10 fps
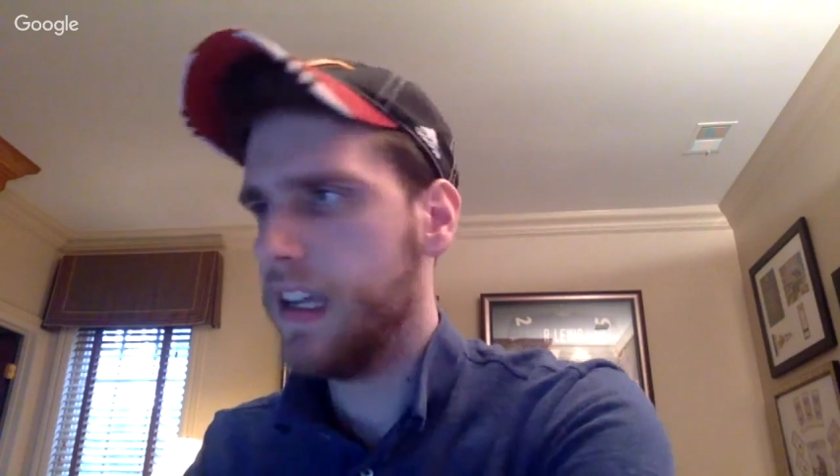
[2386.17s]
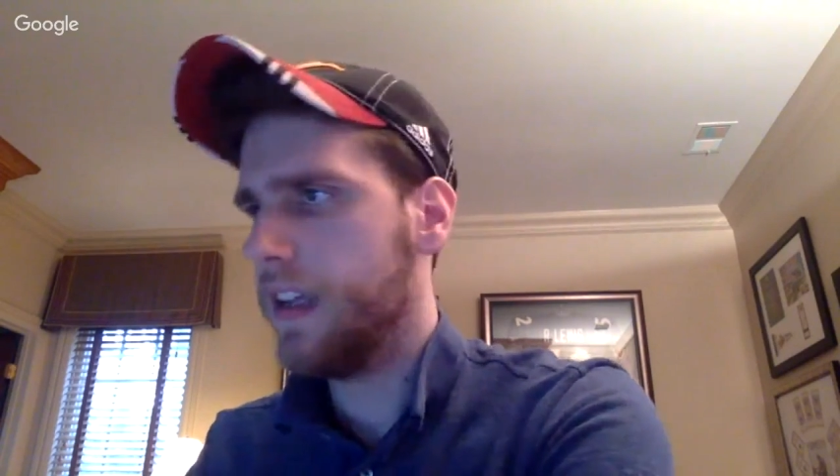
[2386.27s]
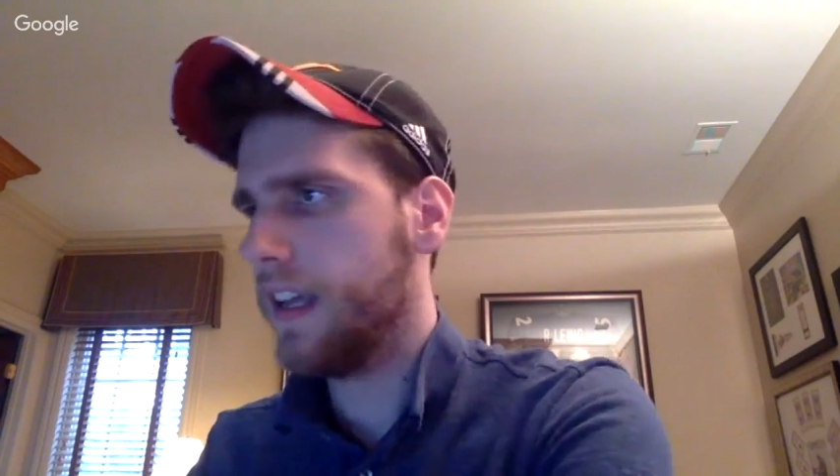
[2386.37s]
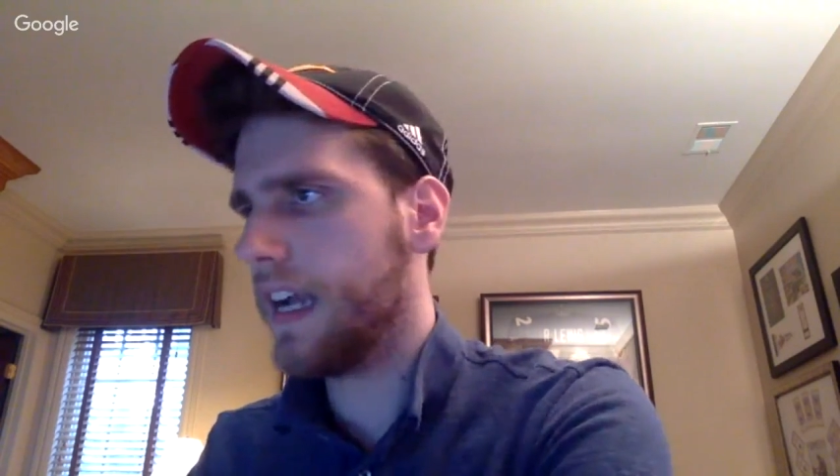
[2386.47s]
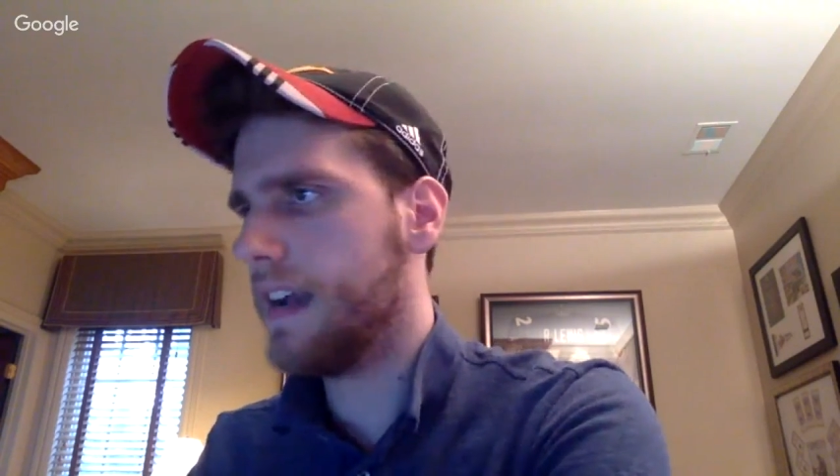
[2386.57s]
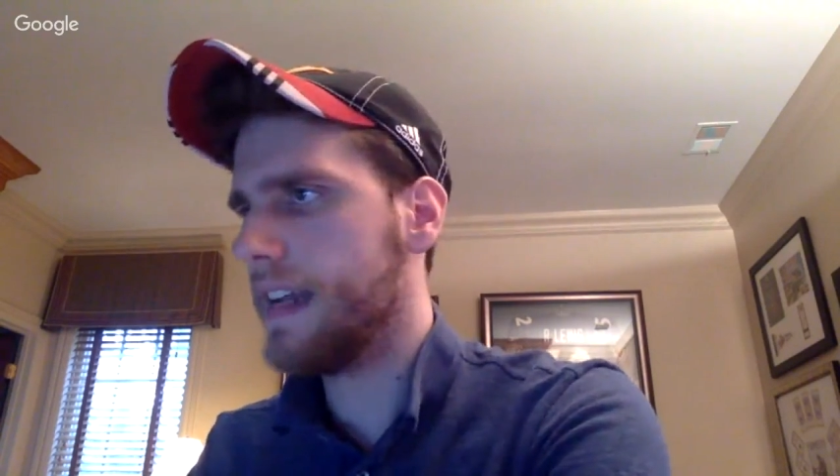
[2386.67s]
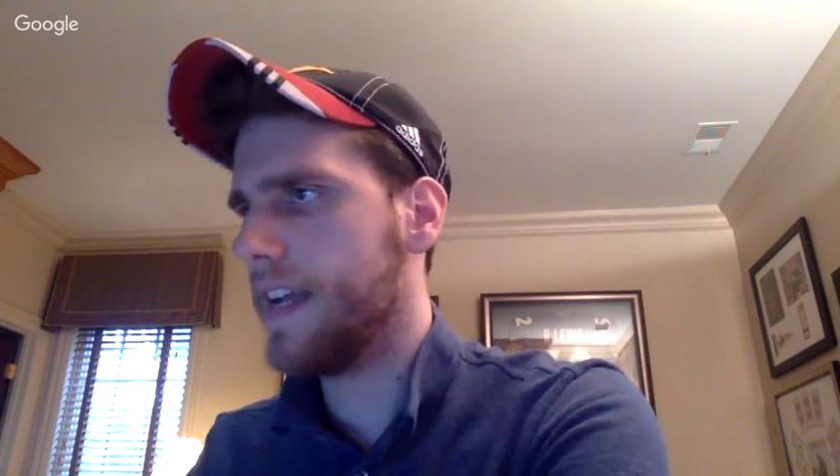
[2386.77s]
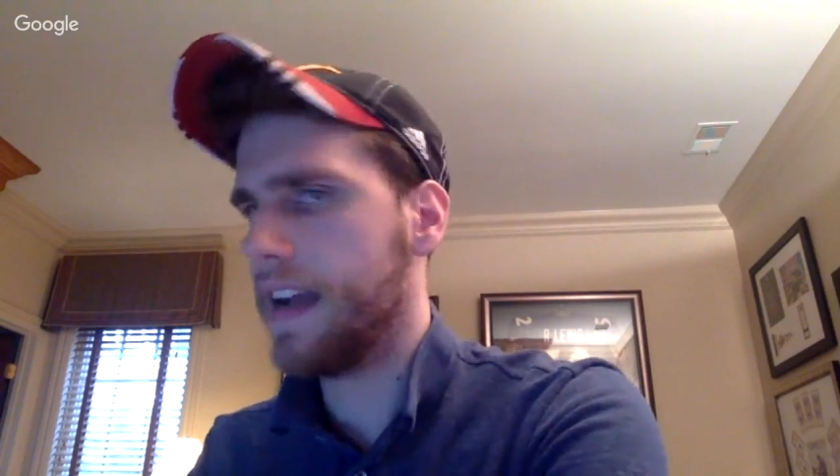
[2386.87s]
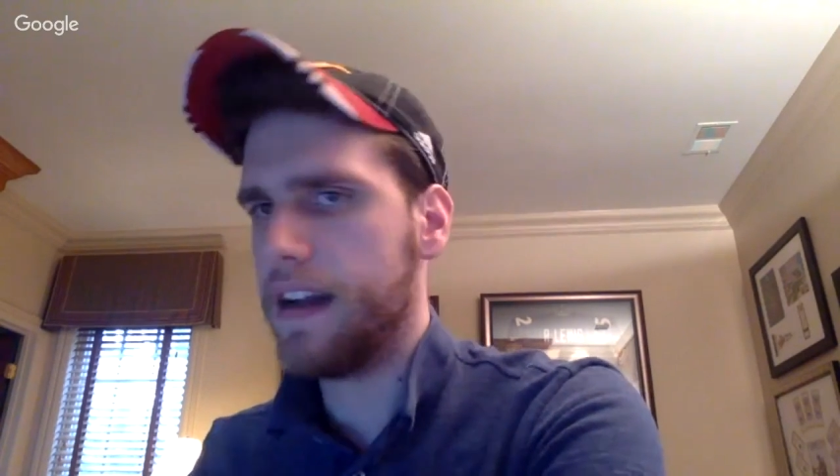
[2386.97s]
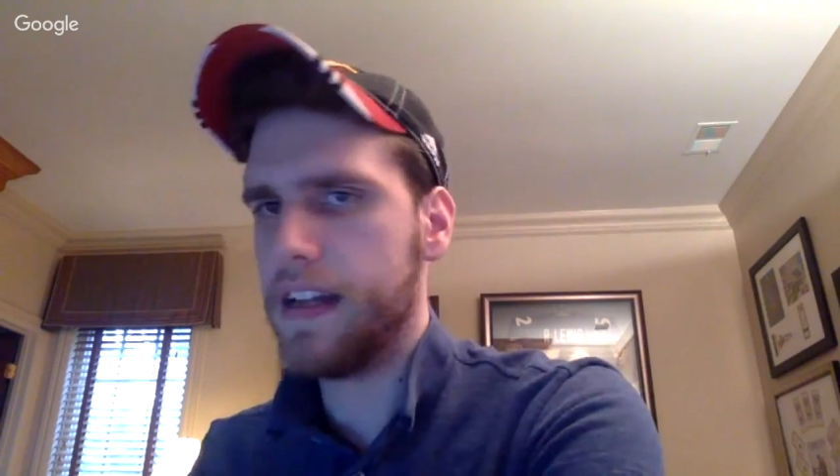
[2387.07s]
like,
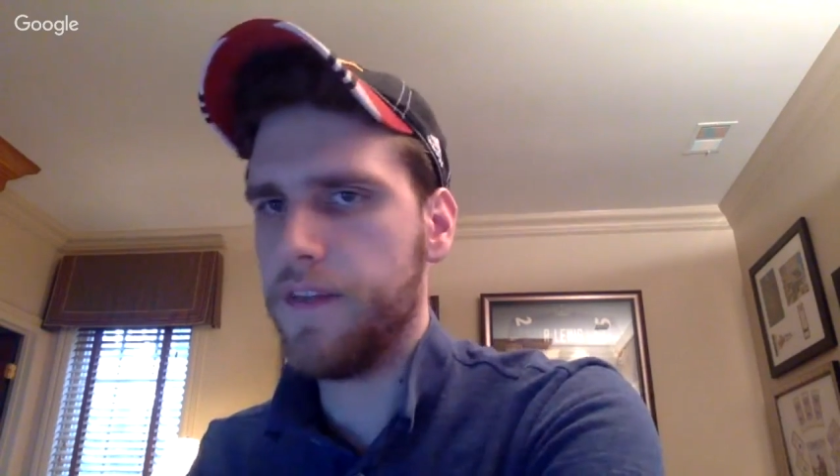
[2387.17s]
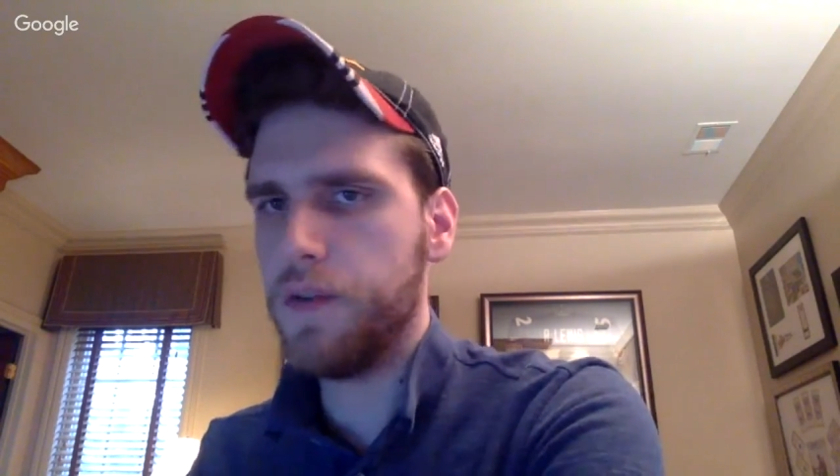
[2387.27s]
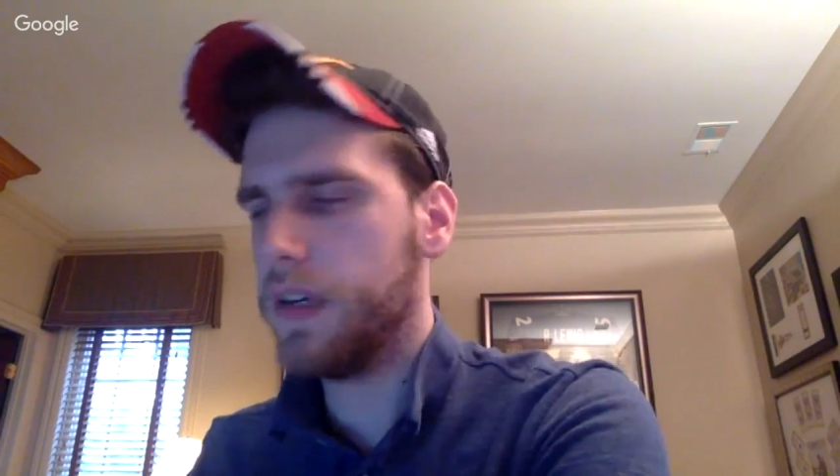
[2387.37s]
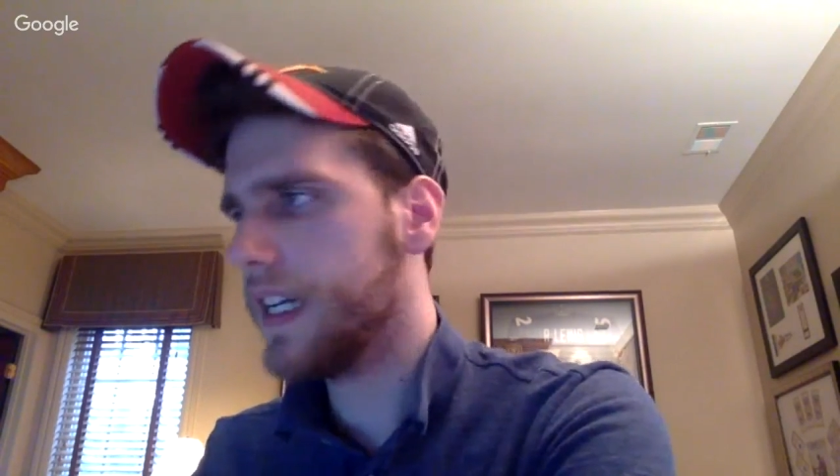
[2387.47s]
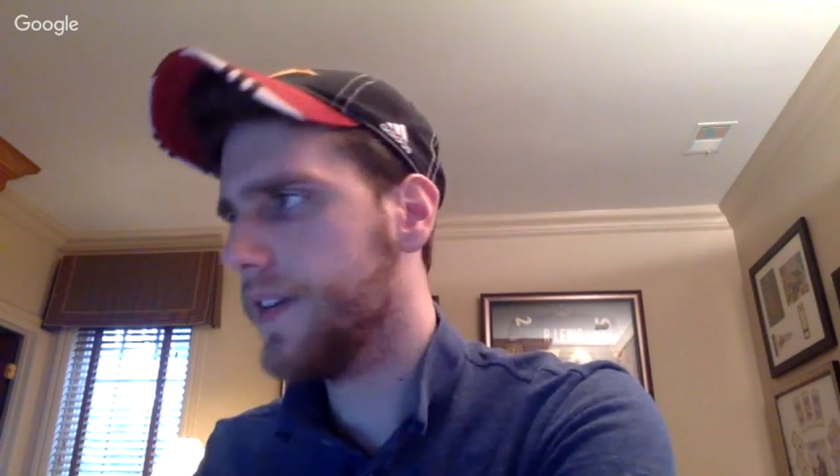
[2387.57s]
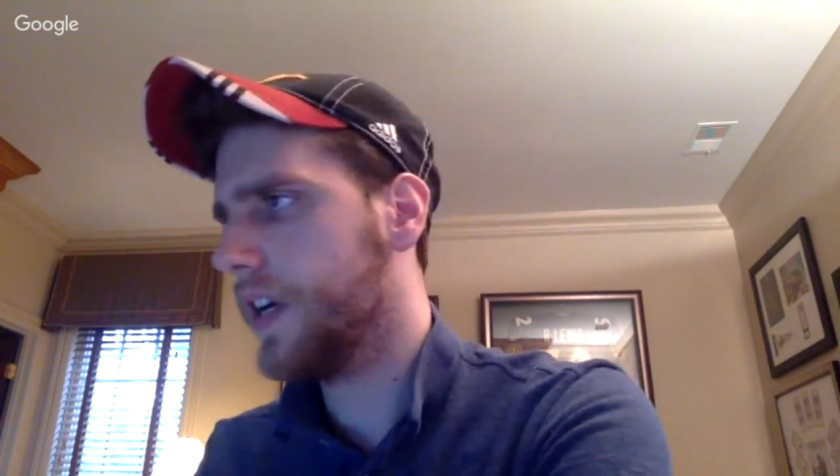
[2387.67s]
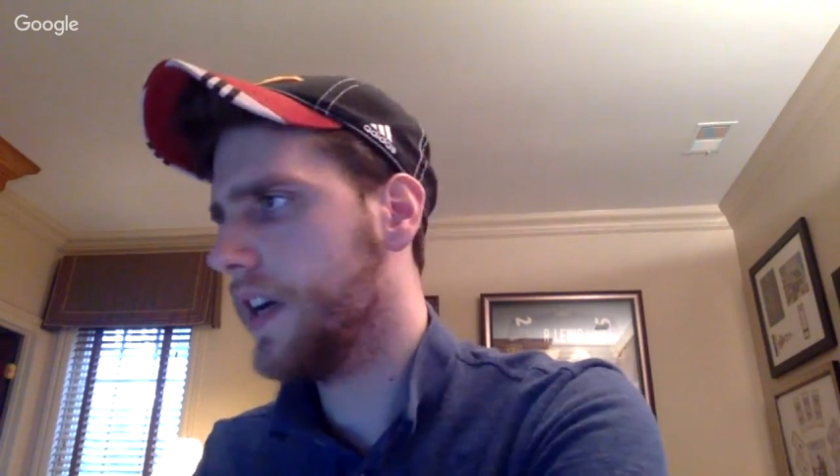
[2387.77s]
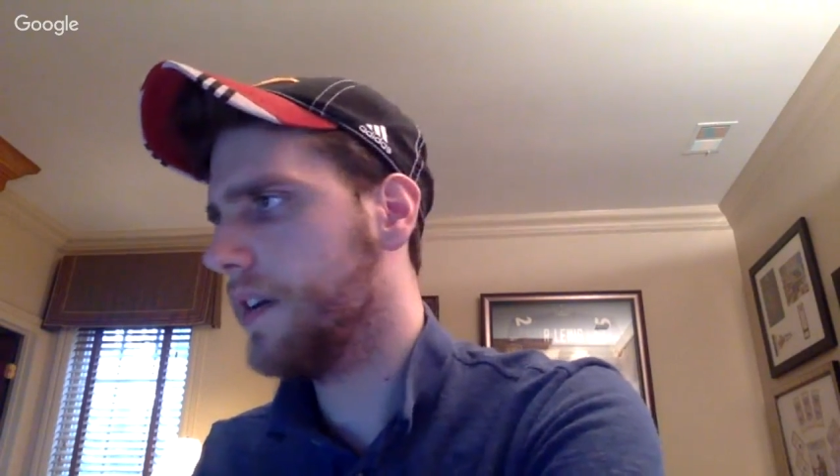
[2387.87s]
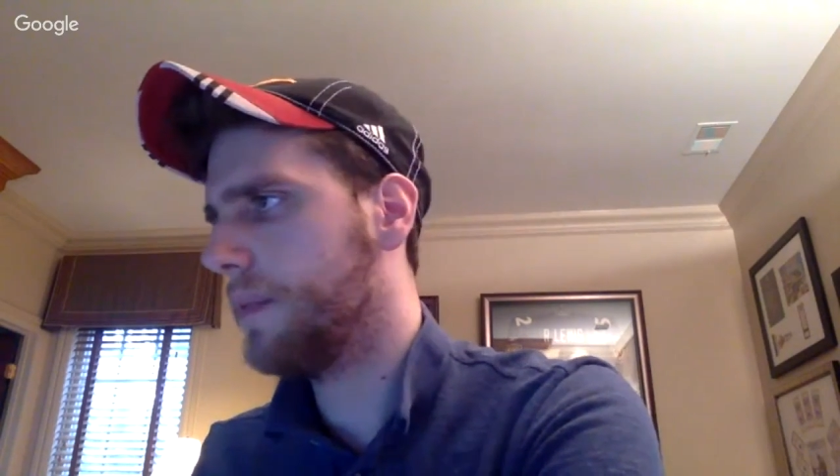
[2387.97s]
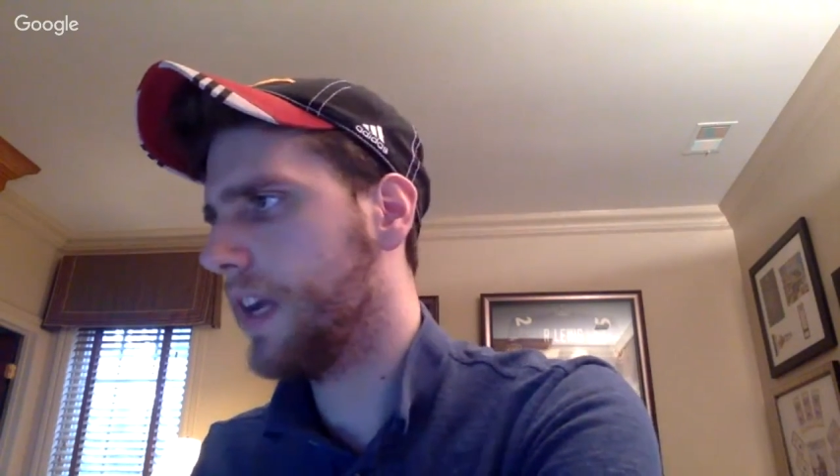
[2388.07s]
again, if you want to give
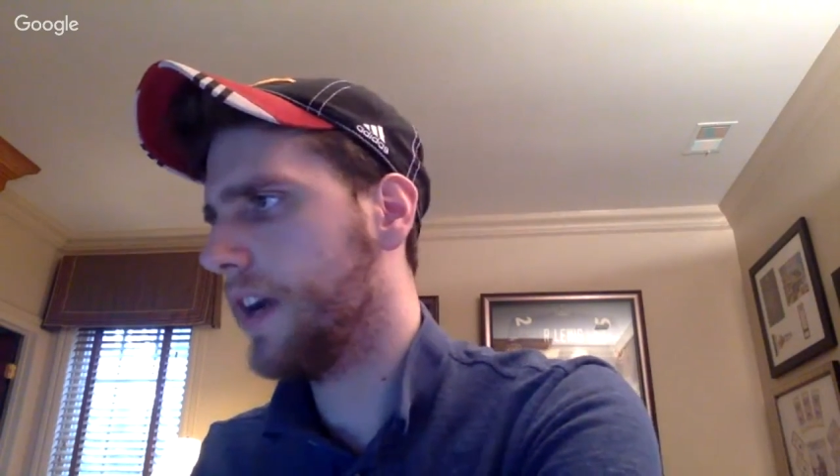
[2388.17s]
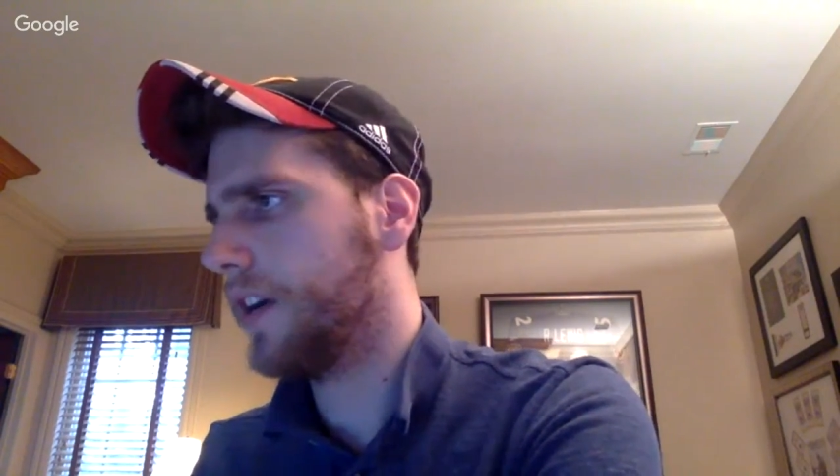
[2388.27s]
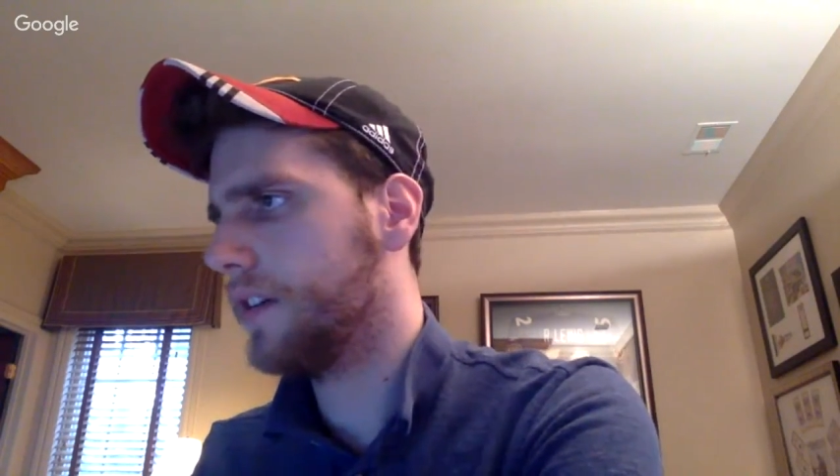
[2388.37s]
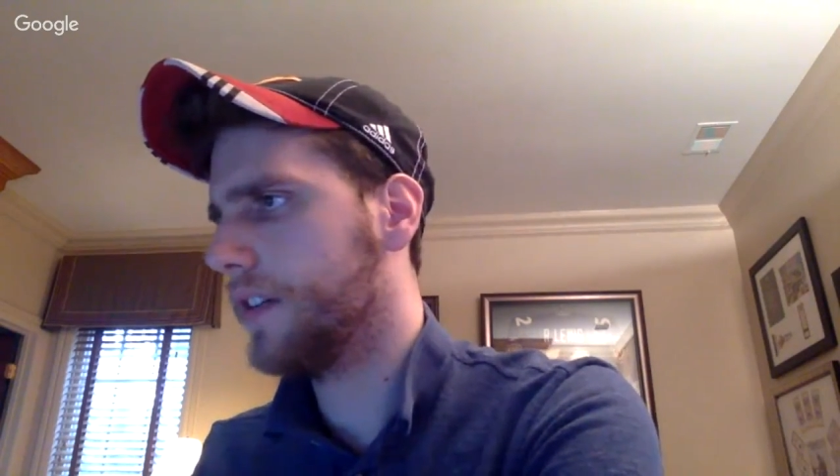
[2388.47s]
a player,